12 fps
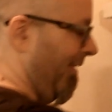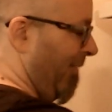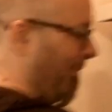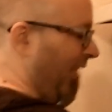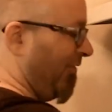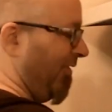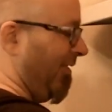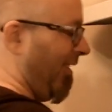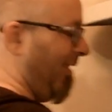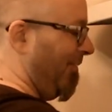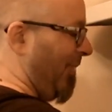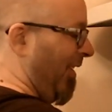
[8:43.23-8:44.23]
Makes it
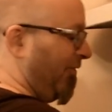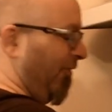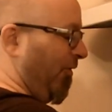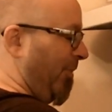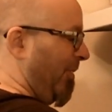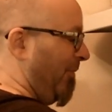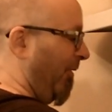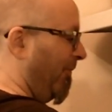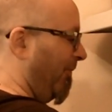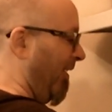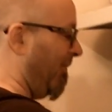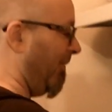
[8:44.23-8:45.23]
a little bit more
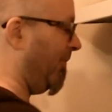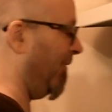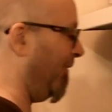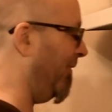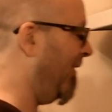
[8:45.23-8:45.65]
flavorful.